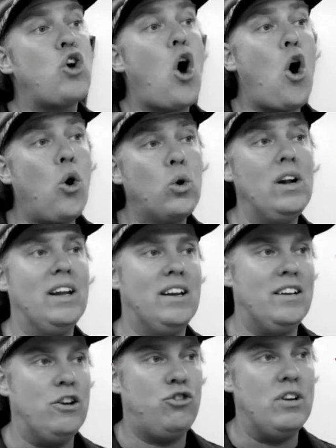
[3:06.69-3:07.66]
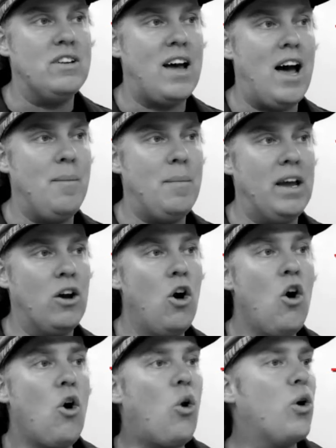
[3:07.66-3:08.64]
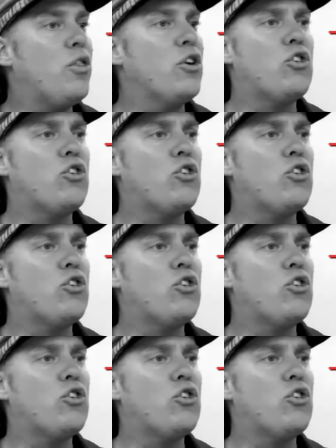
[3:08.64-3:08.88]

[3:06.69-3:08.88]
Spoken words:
total ignition timing, or the